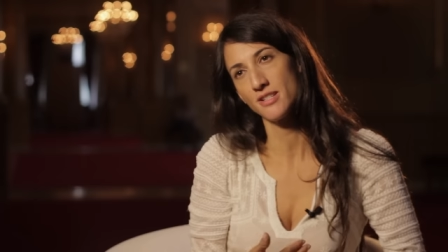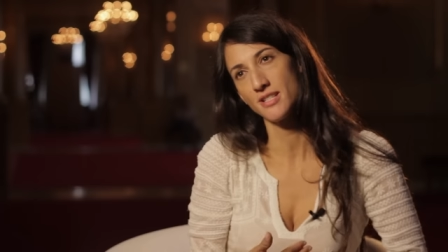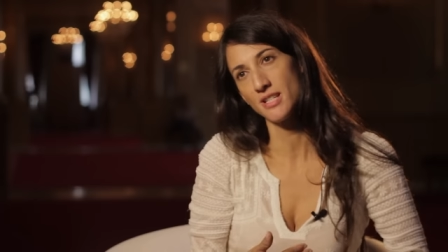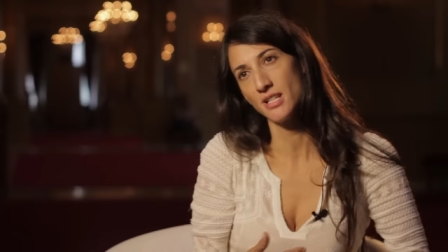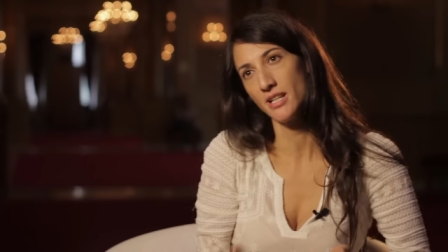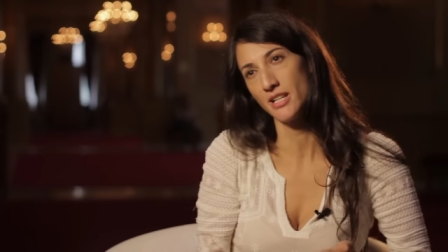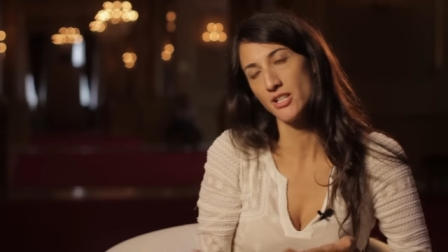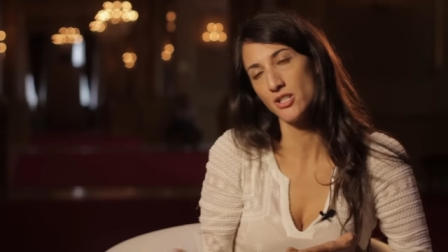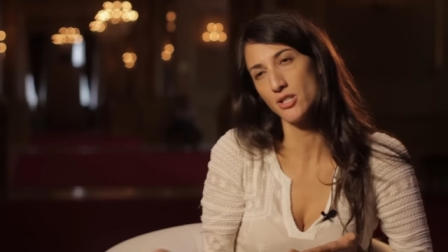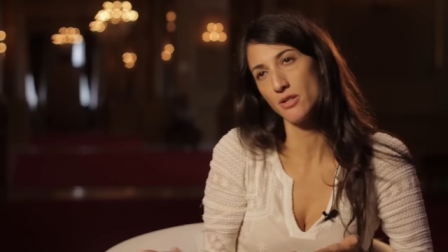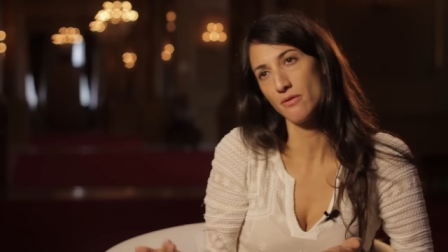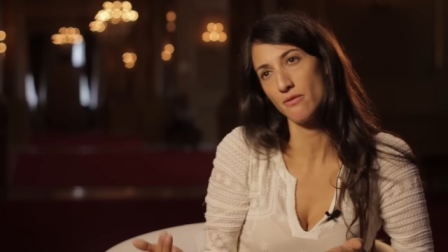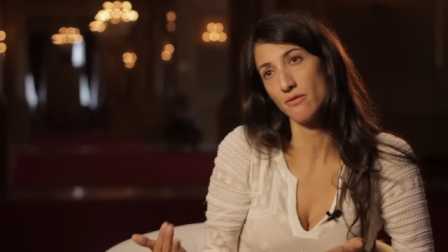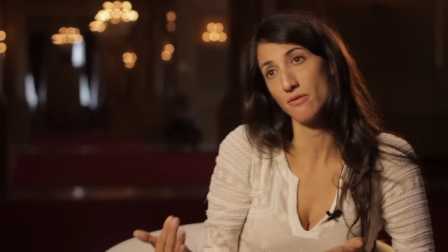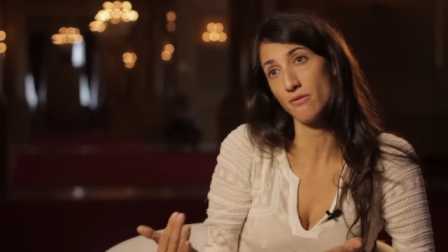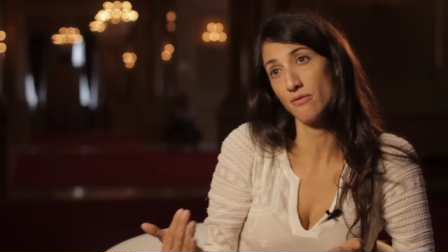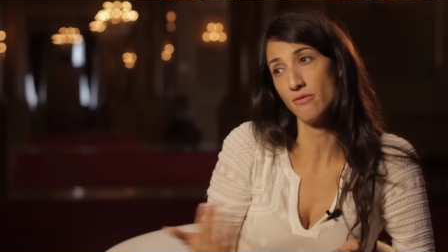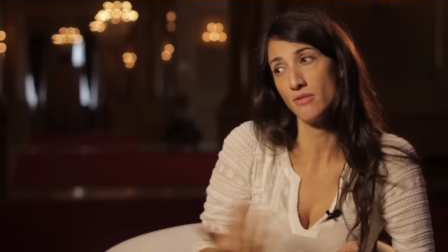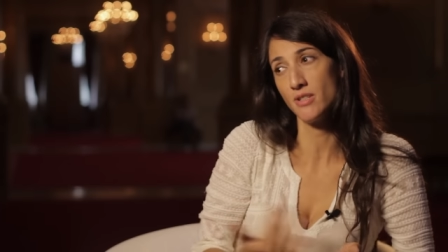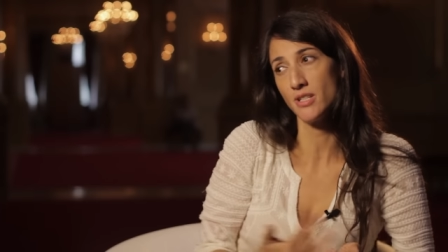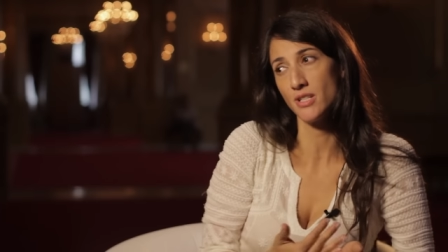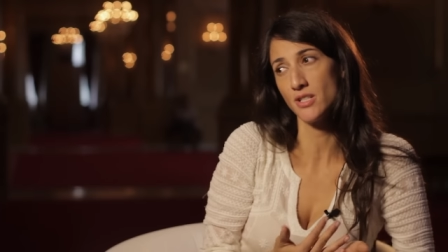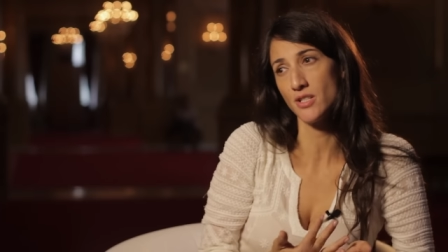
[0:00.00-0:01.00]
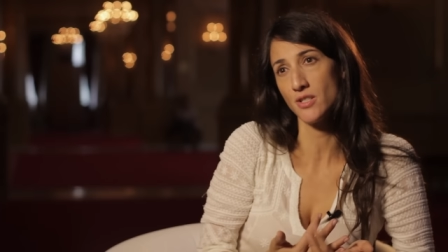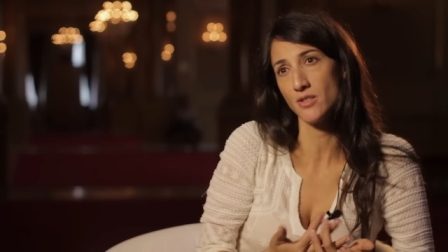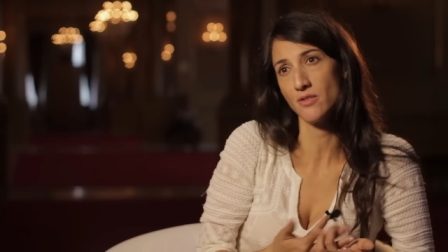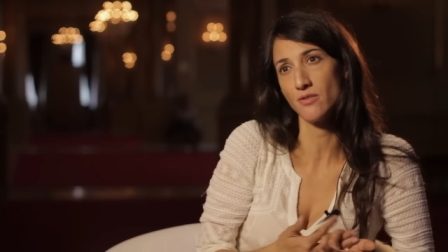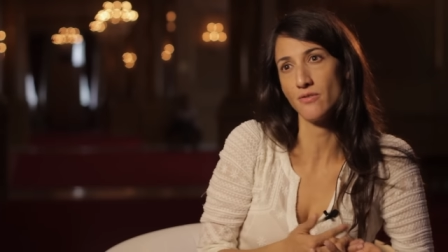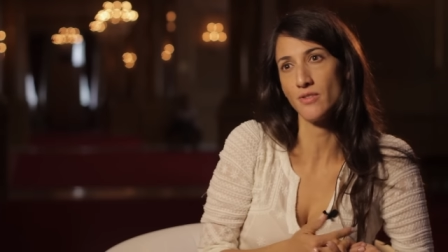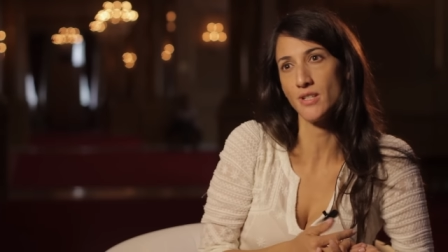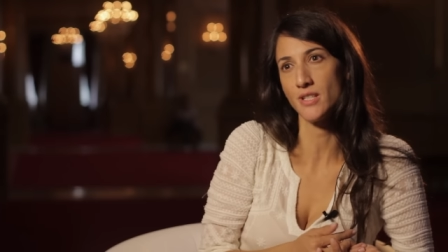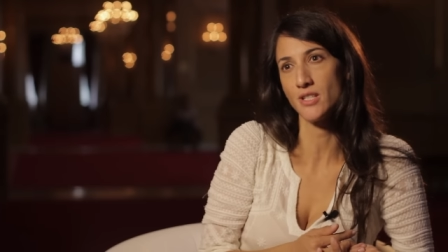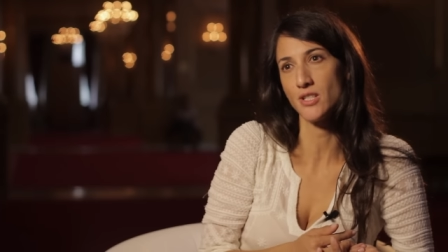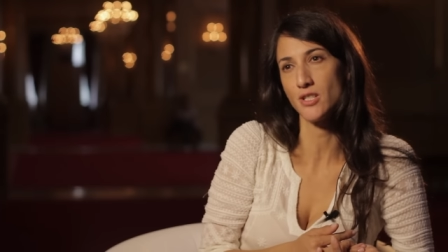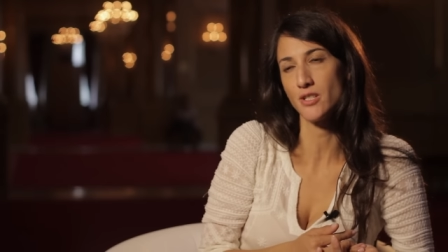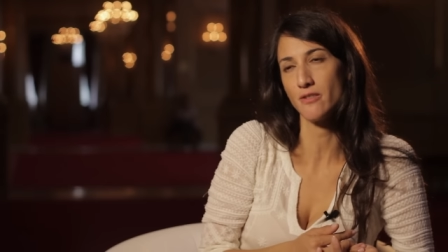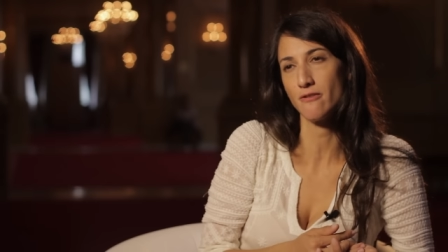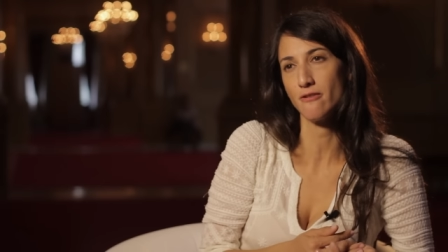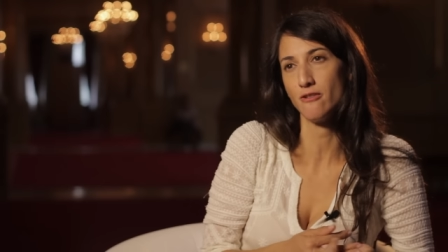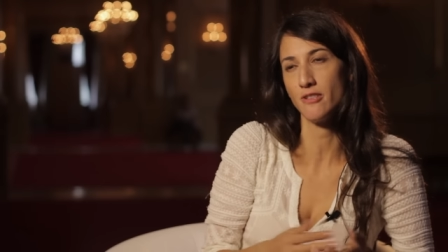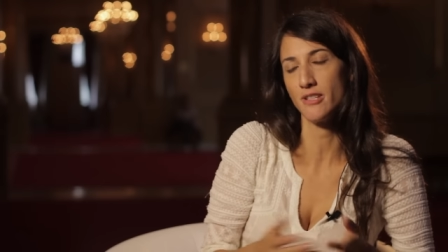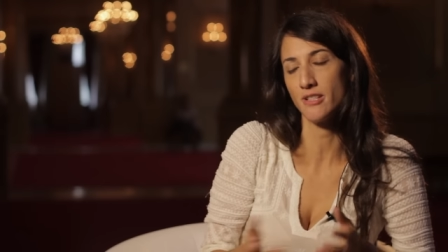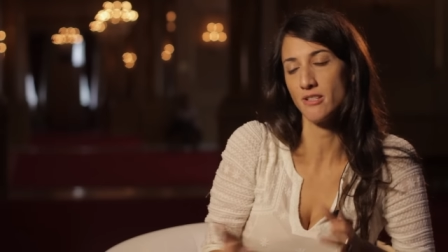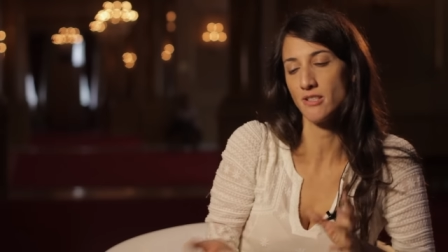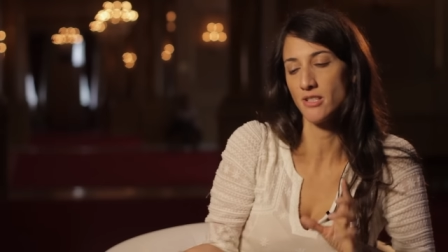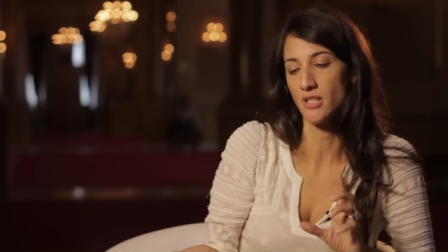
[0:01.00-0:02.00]
at the selection of this
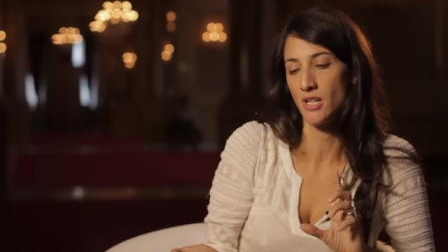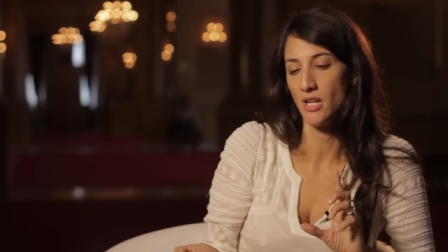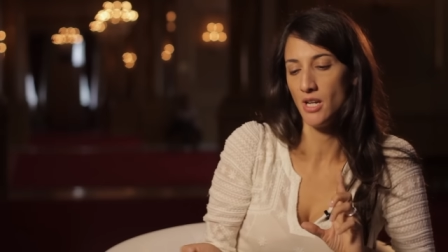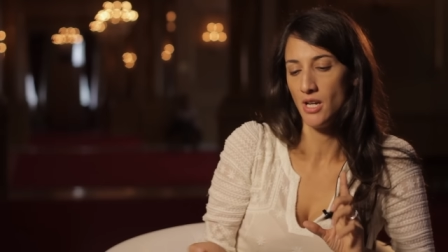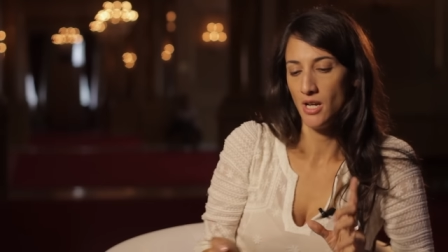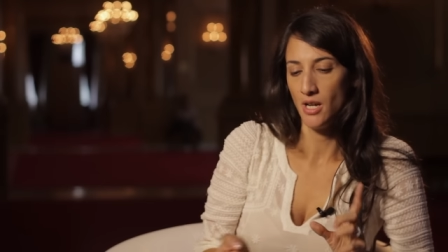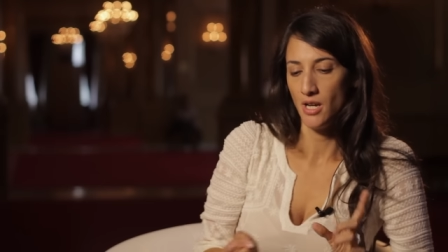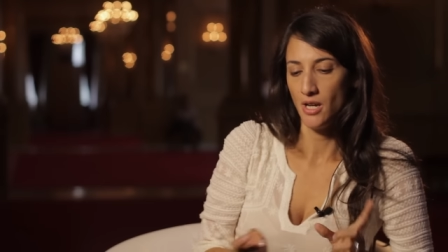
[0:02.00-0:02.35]
festival, there's